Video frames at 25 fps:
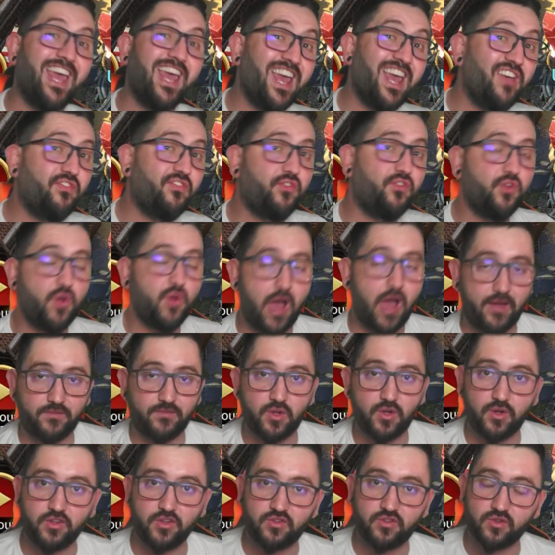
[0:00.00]
If you have
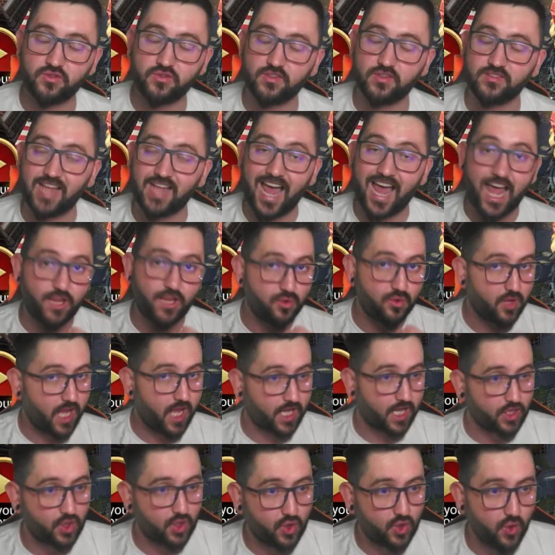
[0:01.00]
the resources and you
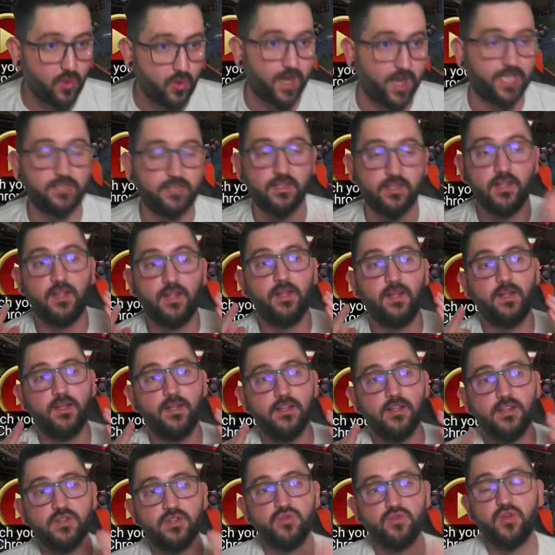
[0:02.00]
can do it,
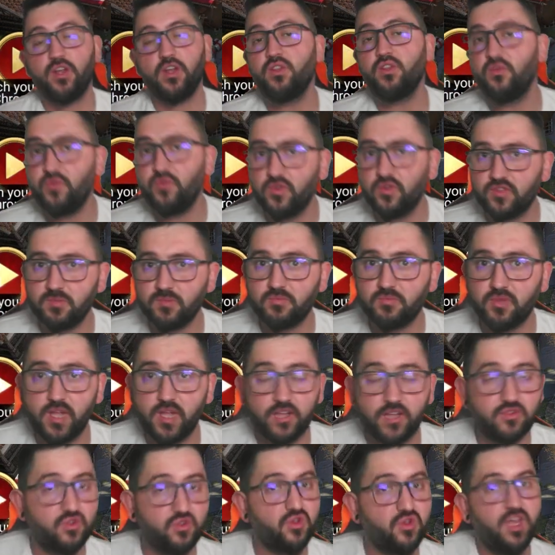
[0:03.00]
try to fuse him
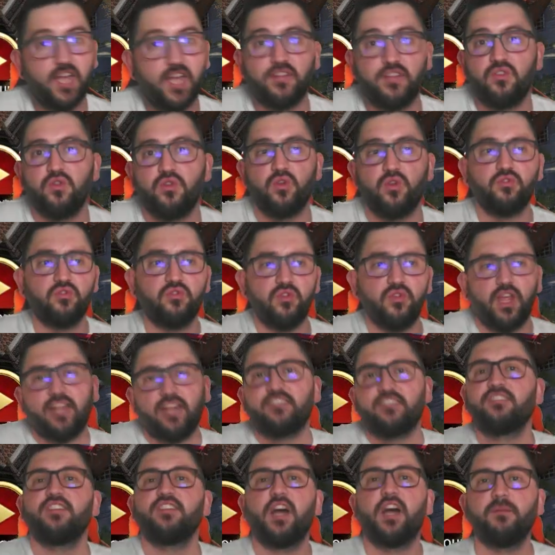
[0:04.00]
today, so you get, you know, so you
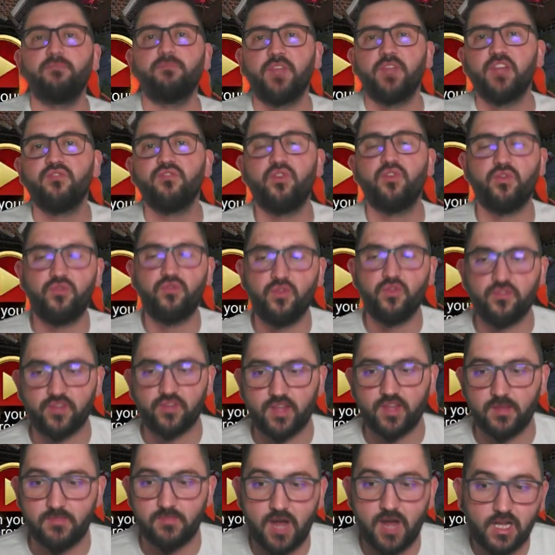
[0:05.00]
get something for
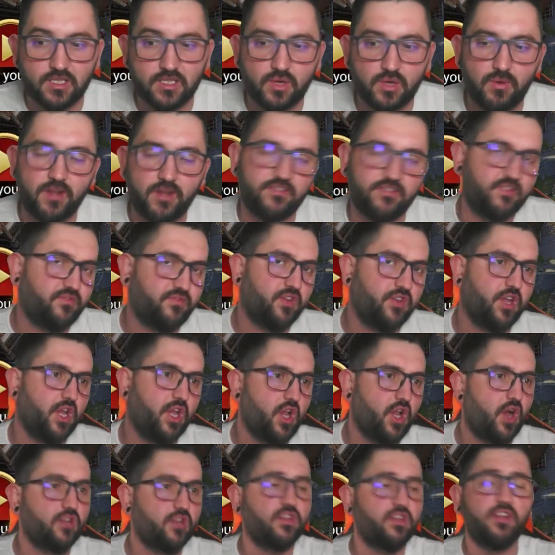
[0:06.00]
fusing him. Otherwise, if you
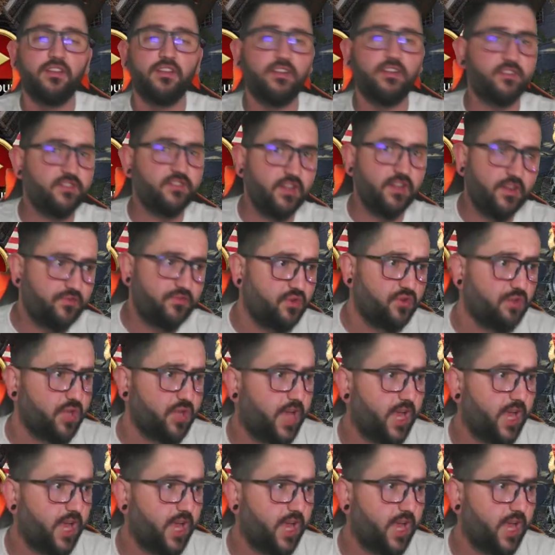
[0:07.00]
cannot, there's still a few